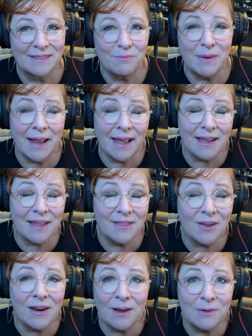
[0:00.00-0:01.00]
But heck, I
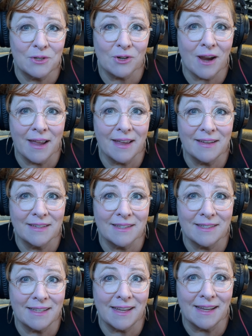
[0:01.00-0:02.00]
thought I would try it to
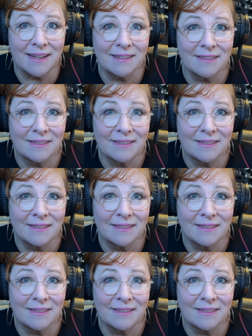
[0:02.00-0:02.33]
see.